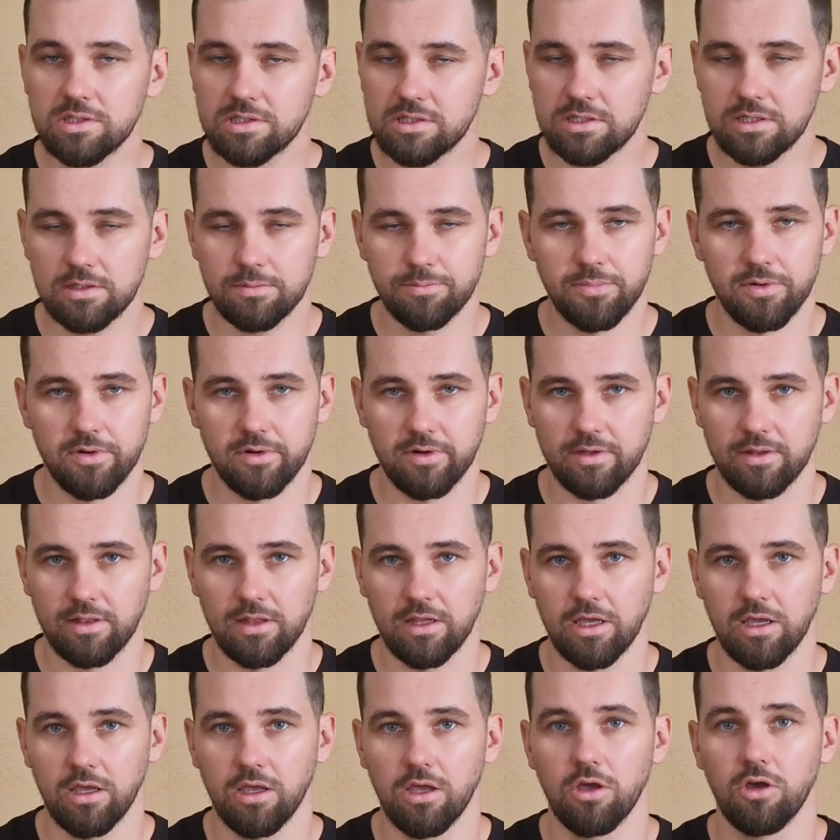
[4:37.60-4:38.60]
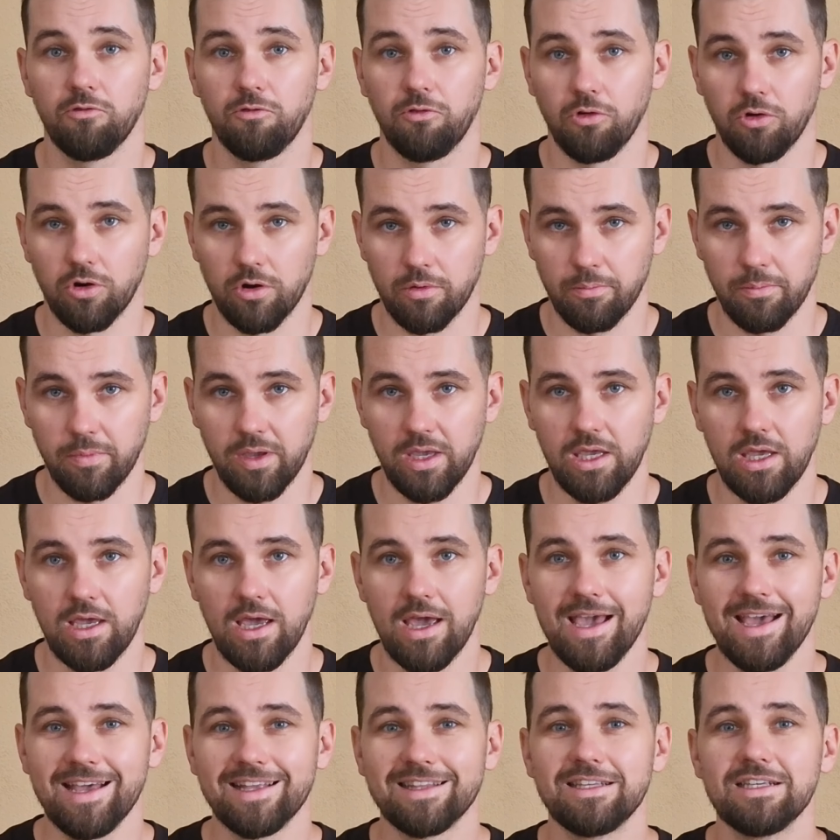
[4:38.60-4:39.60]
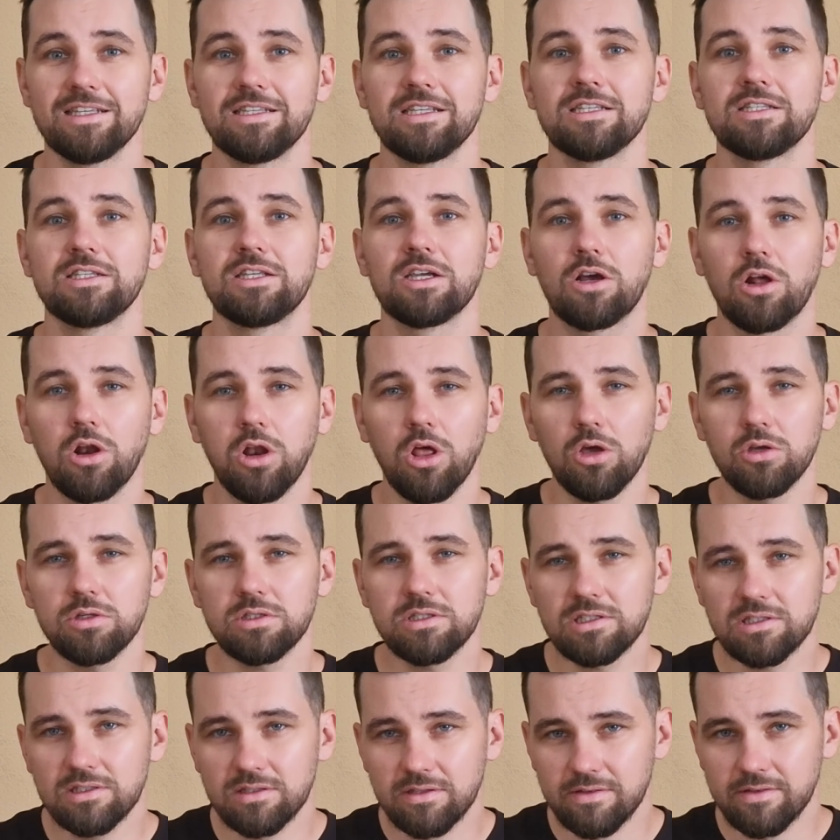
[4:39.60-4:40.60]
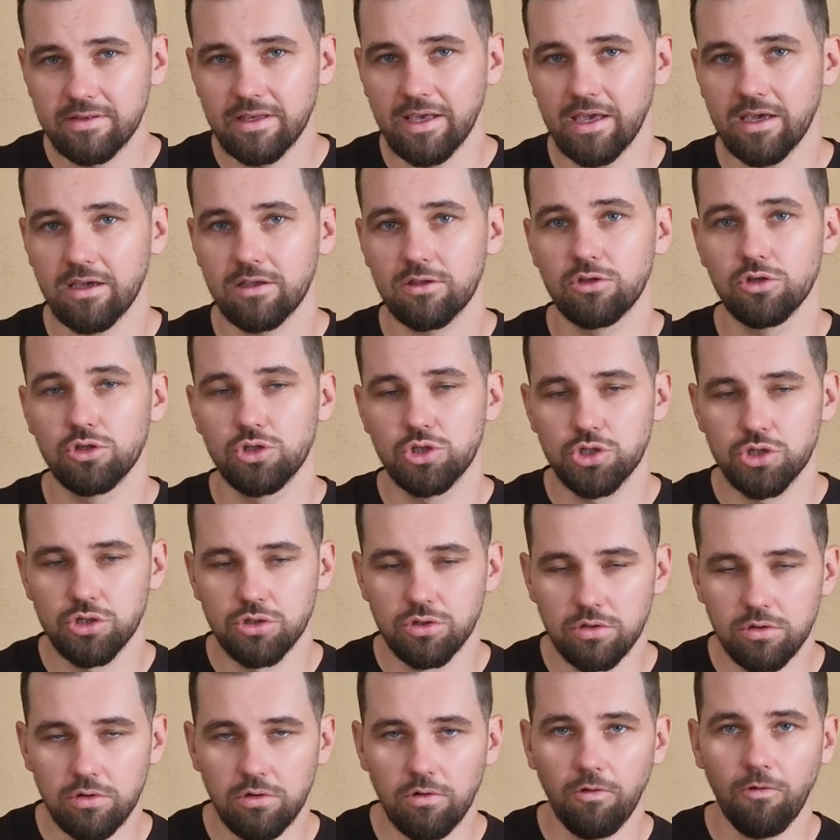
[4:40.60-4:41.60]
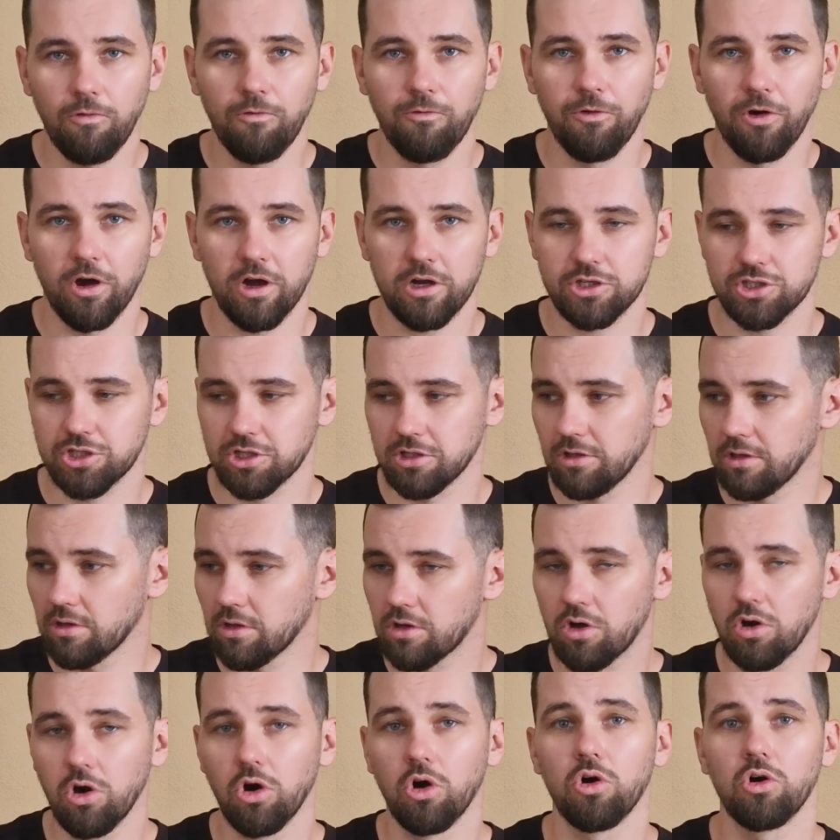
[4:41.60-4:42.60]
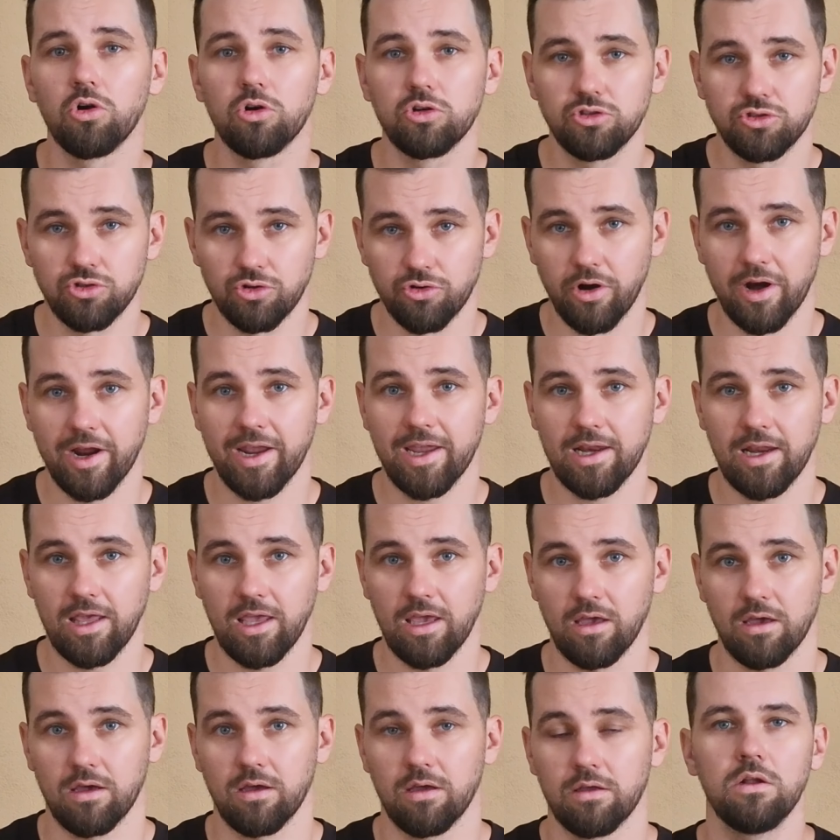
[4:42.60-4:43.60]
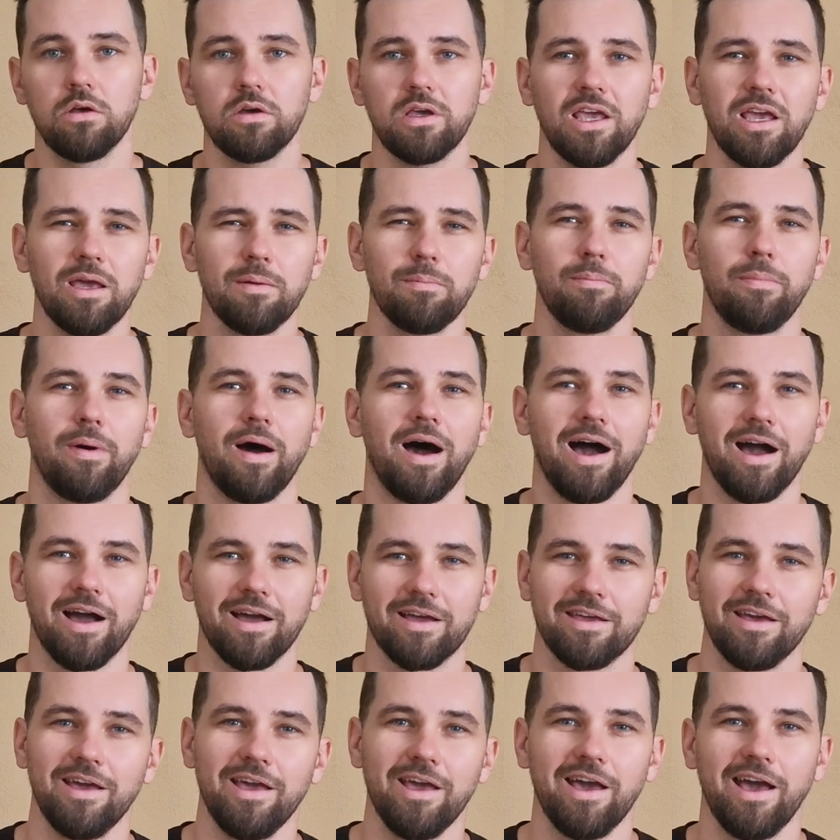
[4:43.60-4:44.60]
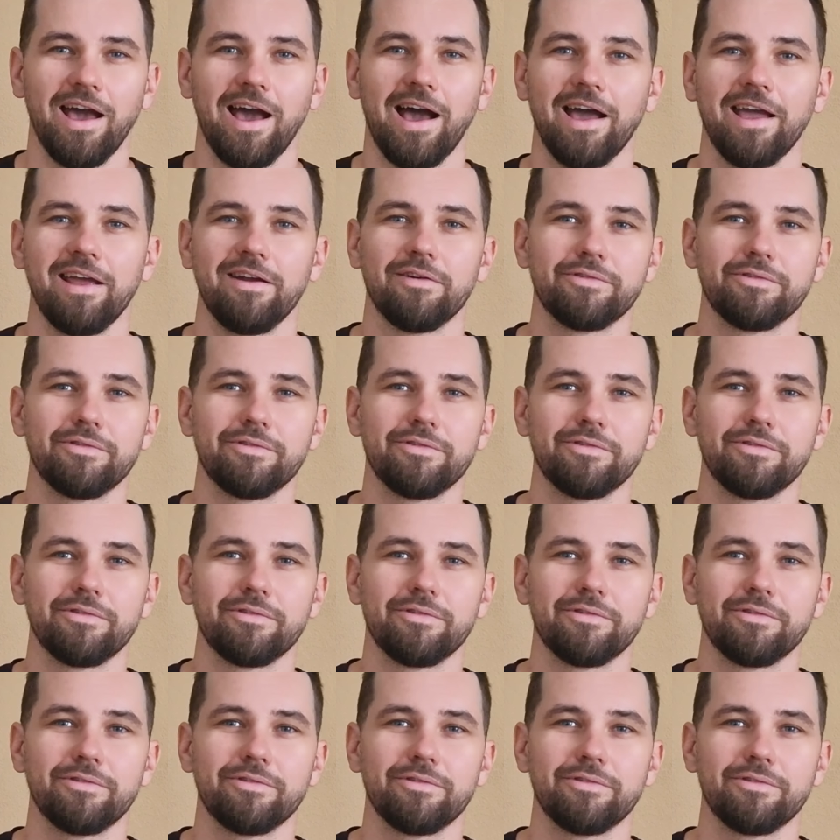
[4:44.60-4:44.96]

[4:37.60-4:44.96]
separately. For me, this is the closest thing to true functional core training. Looking back, I